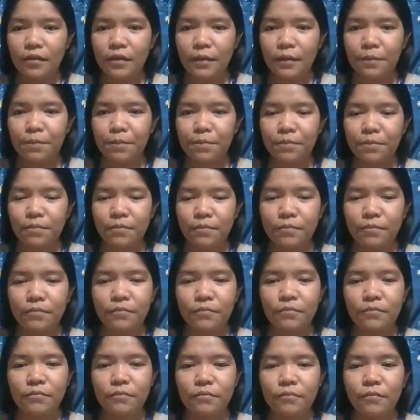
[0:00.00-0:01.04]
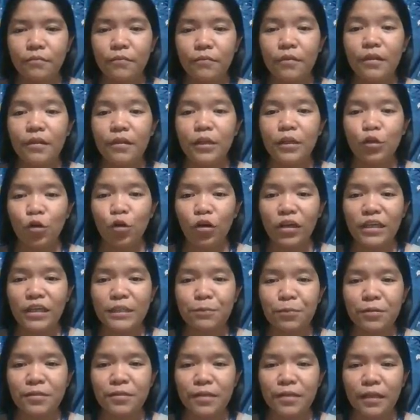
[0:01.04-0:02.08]
the, the dog
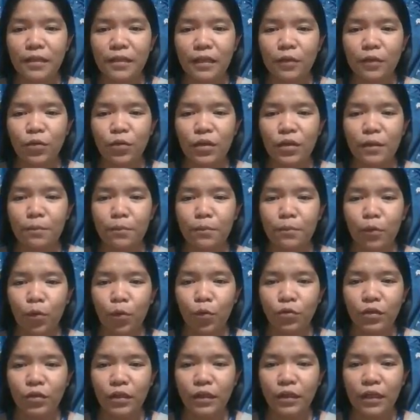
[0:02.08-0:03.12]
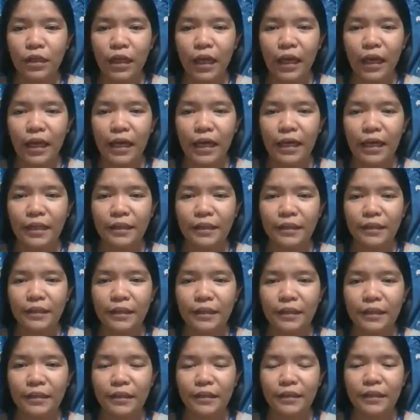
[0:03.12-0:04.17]
is presented with a bone and